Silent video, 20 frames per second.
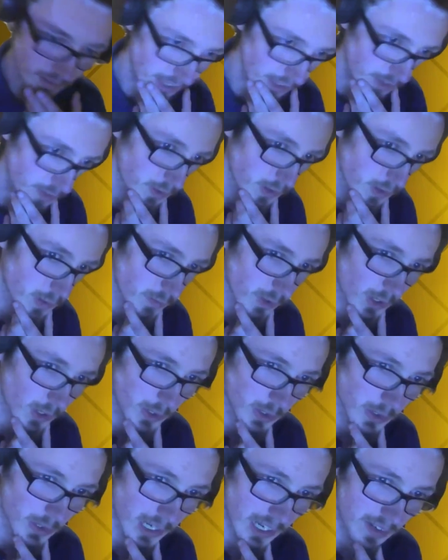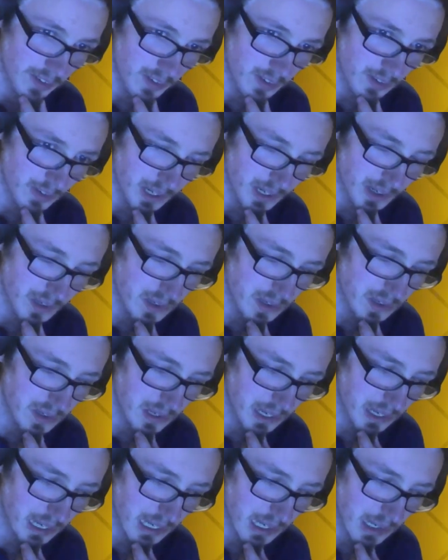thanks for the very good answer there.
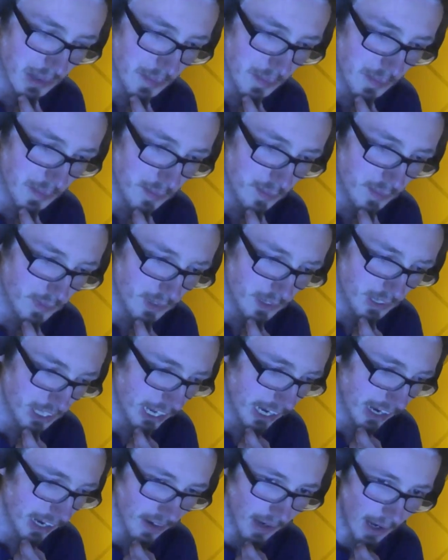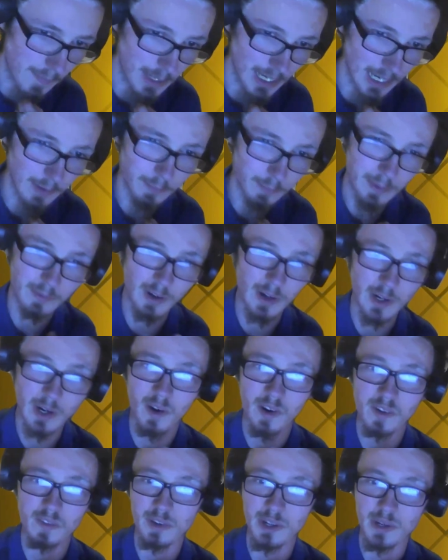Um, yeah, I mean, it'd be very
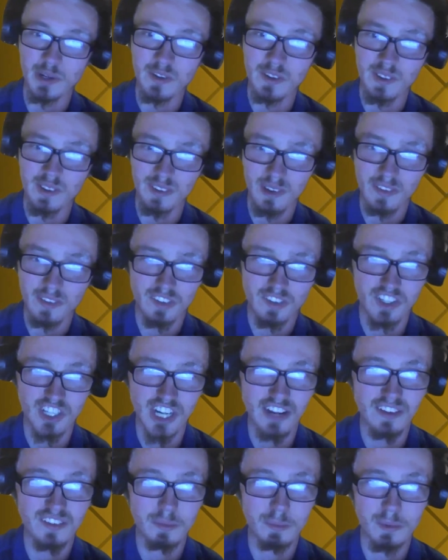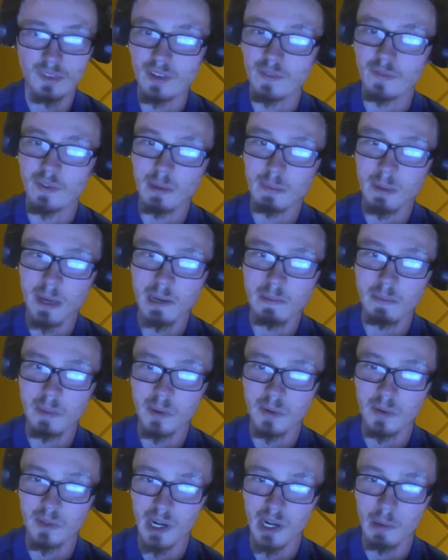hard for you to suggest specific
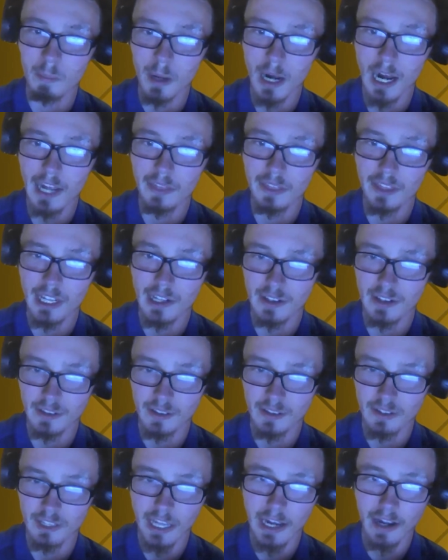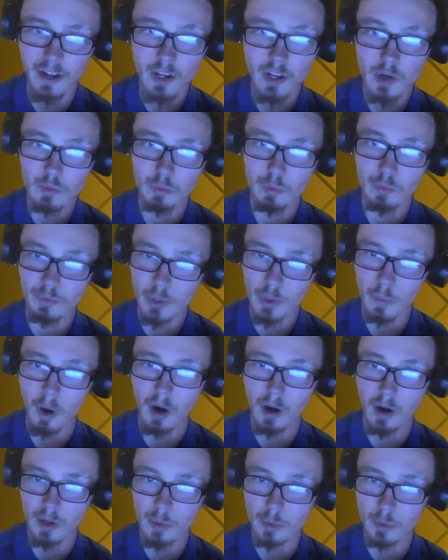papers there, but I think, yeah, review
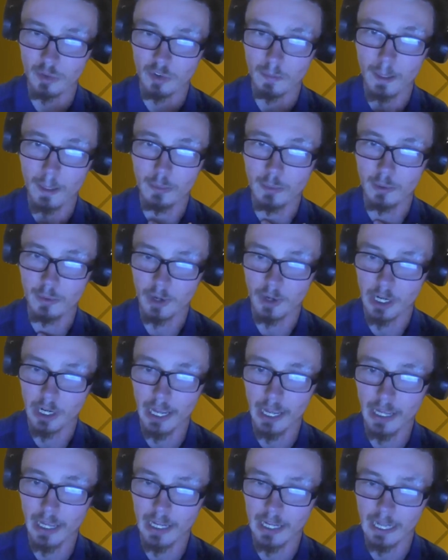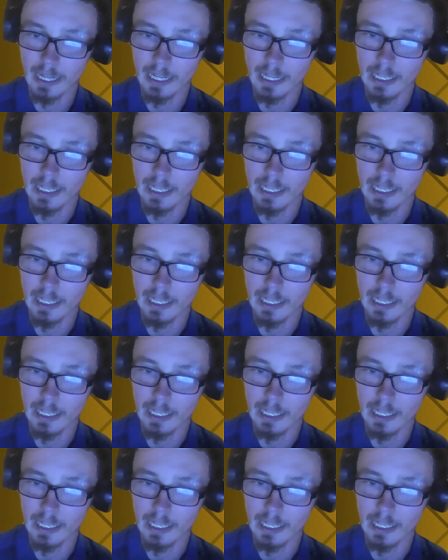articles, especially for getting